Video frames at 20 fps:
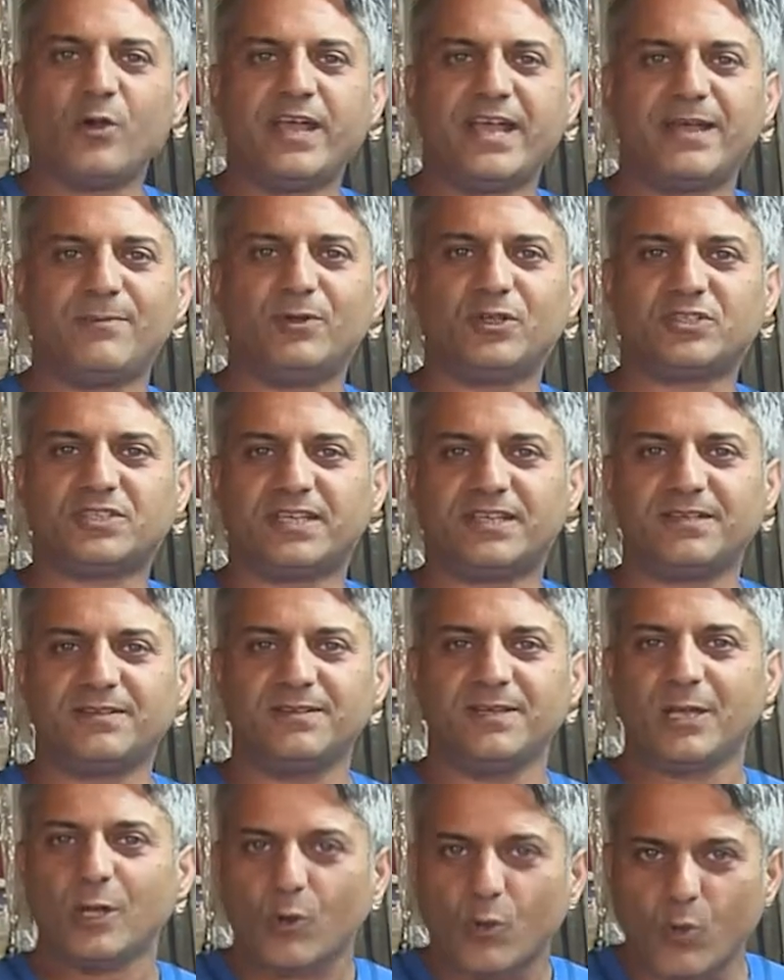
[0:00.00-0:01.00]
Hamilton.
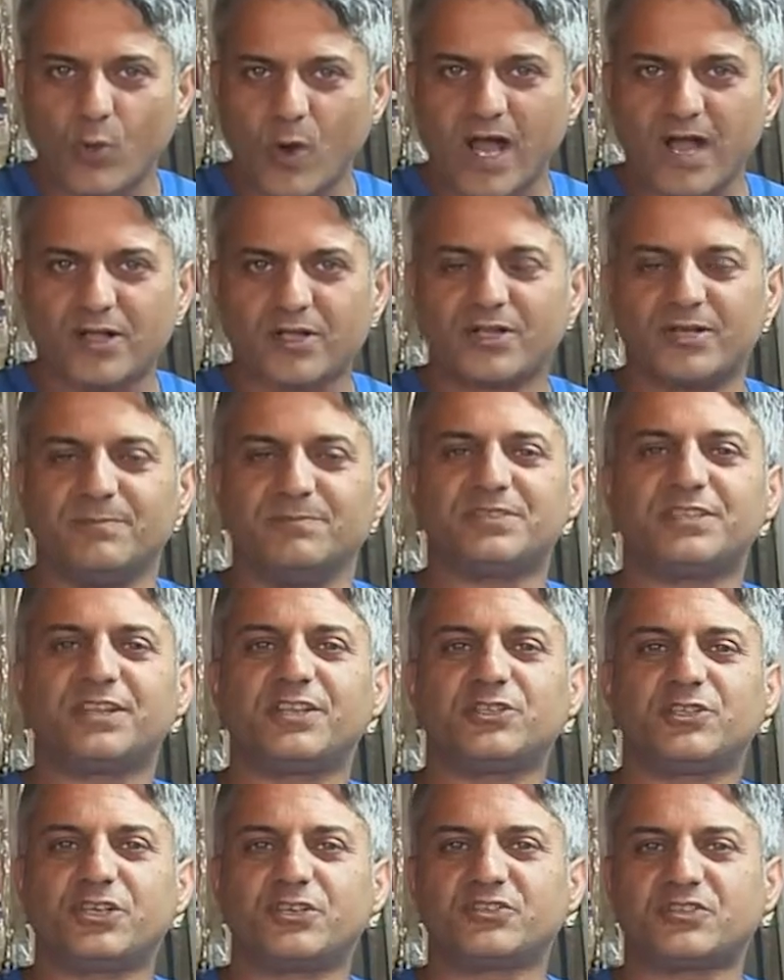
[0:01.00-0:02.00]
Welcome to
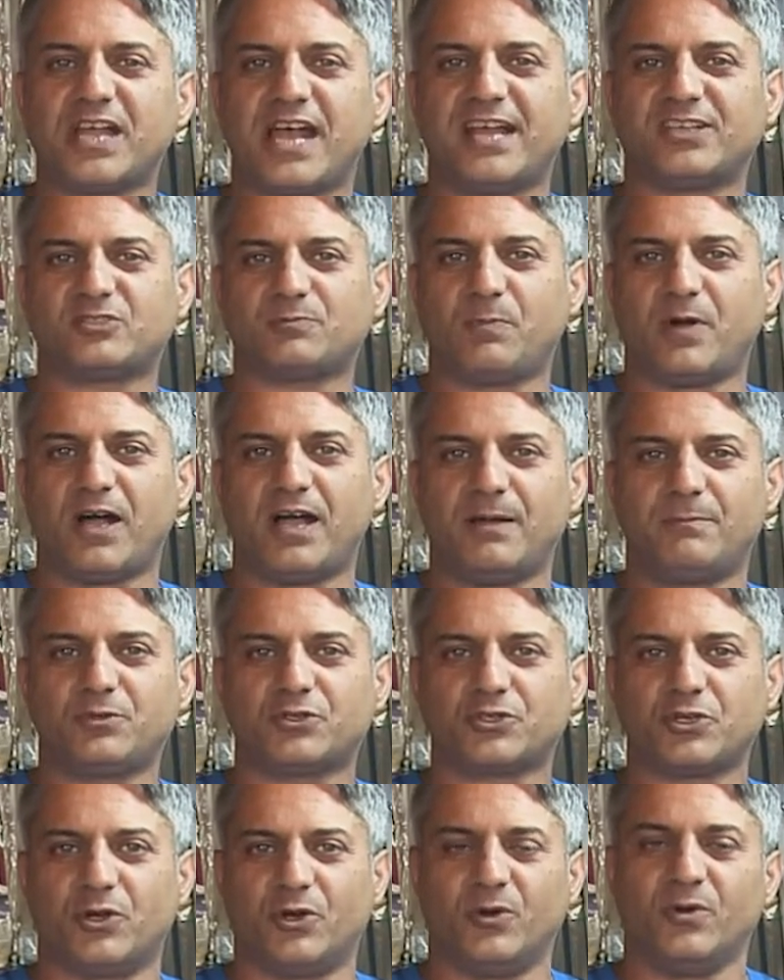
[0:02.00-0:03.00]
the Just Ask Bob
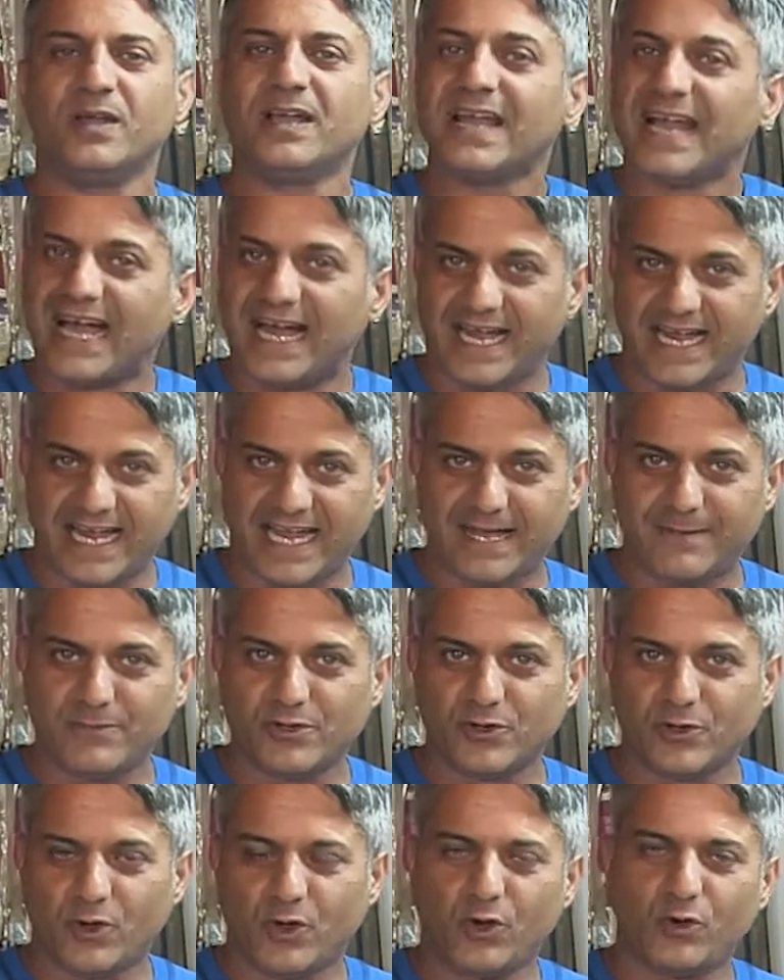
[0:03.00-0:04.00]
show. I am
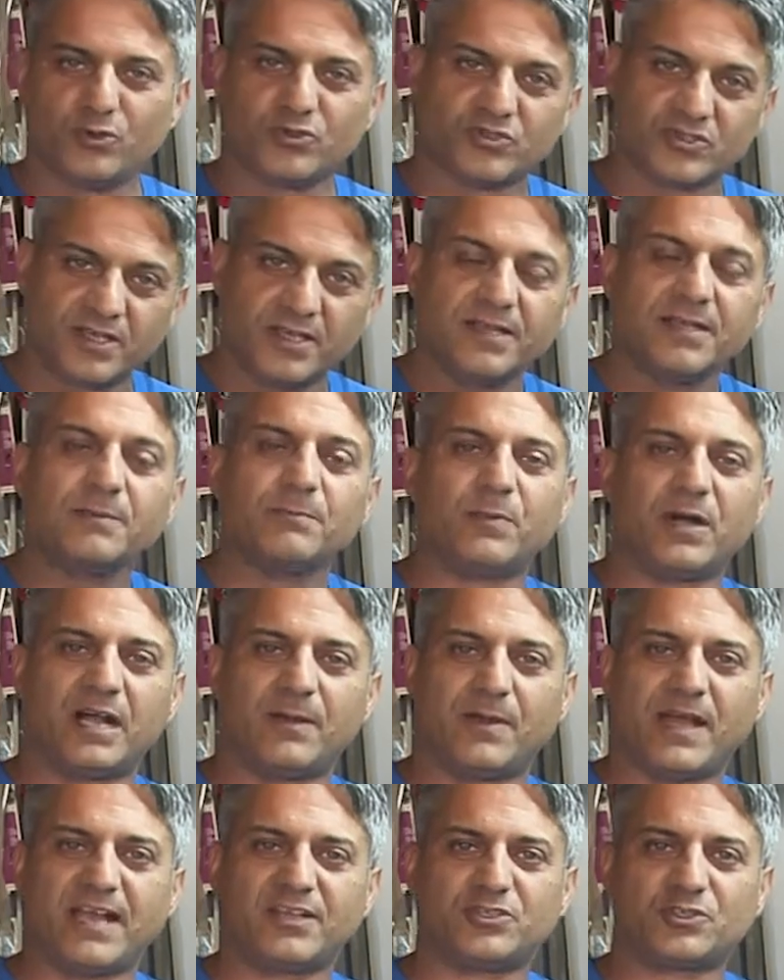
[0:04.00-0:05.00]
your host,
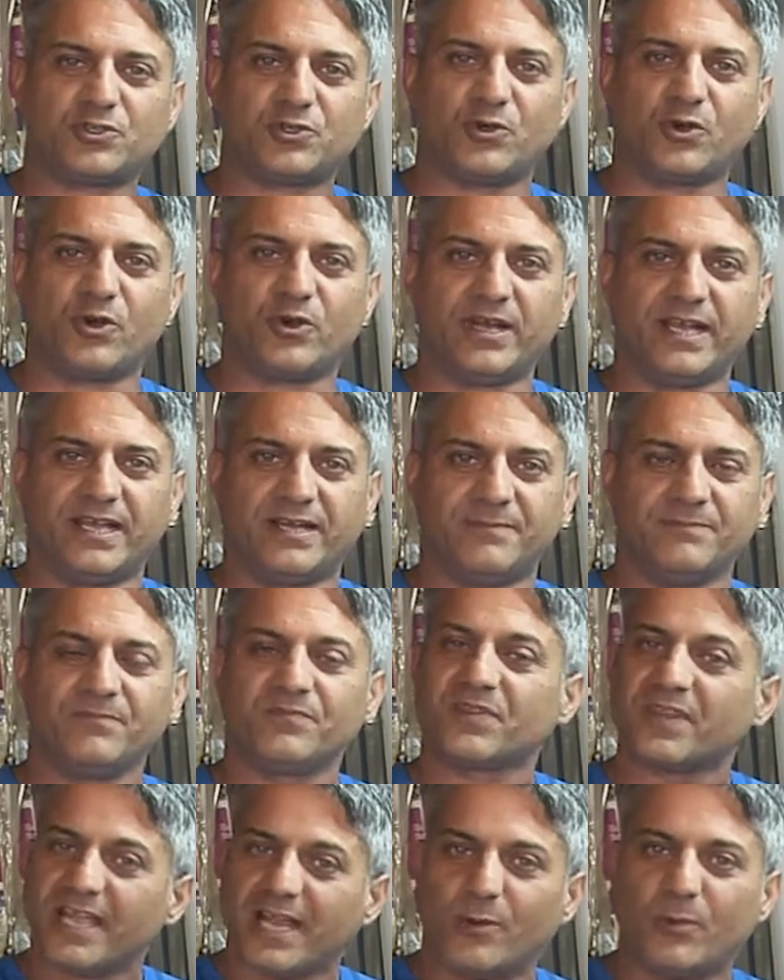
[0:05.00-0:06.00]
Bob Assadourian,
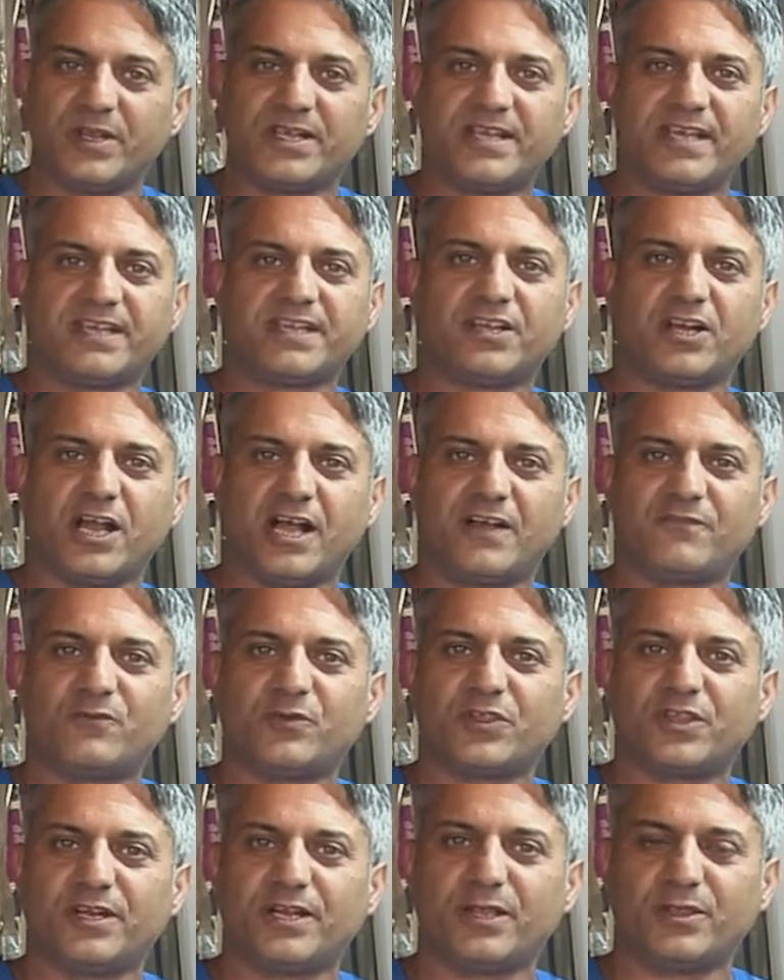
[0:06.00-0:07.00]
and we kick it off
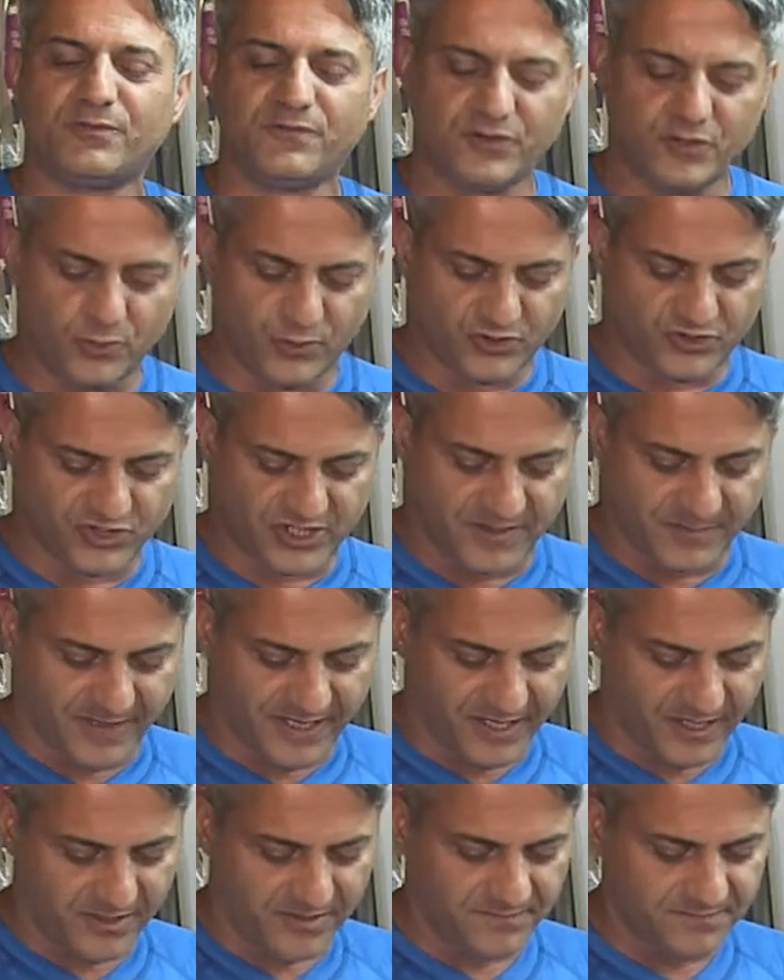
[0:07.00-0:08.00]
with another viewer's
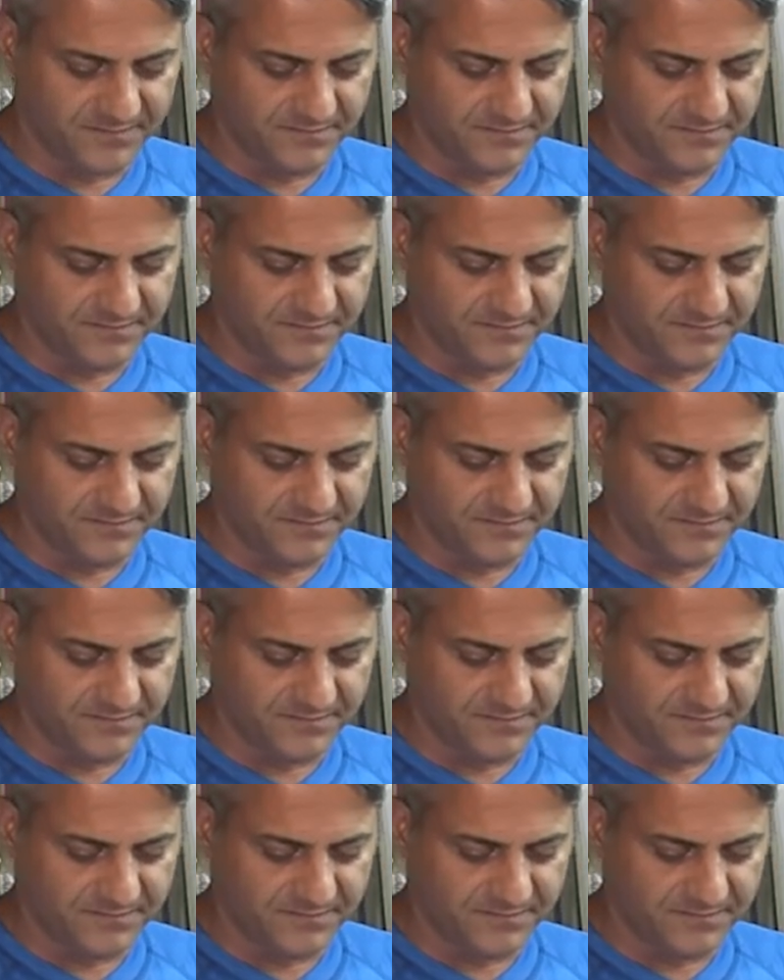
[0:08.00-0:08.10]
email.